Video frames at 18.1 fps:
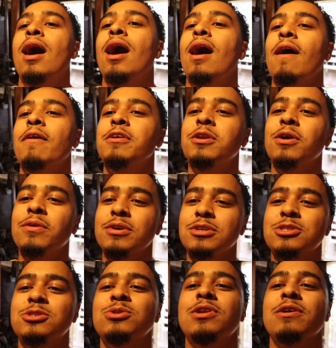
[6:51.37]
You know,
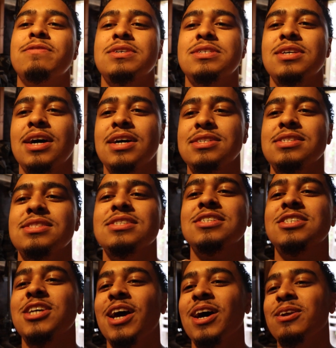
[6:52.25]
there's two different sides of
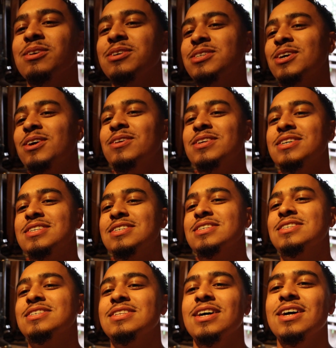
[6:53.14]
this channel. So this
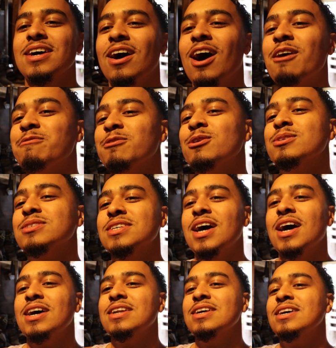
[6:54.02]
is the off-road
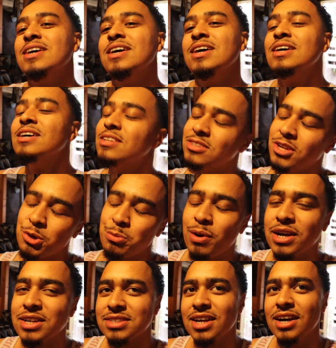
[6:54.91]
side,
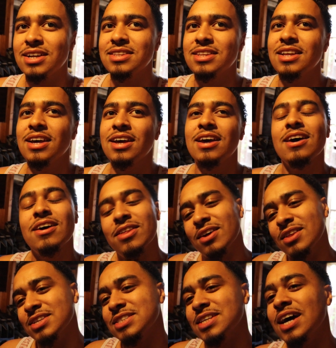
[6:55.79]
dirt bike side.
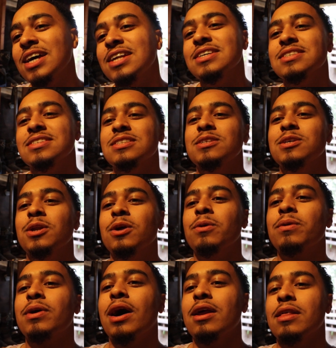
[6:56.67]
The other side is, you
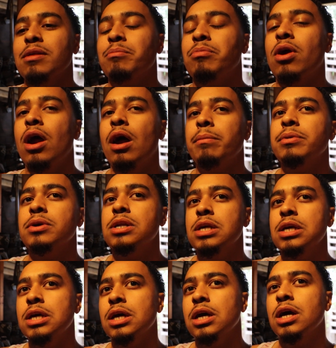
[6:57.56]
know, kind of the
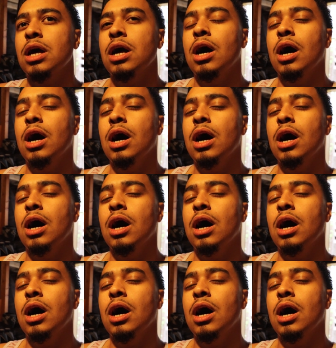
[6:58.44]
property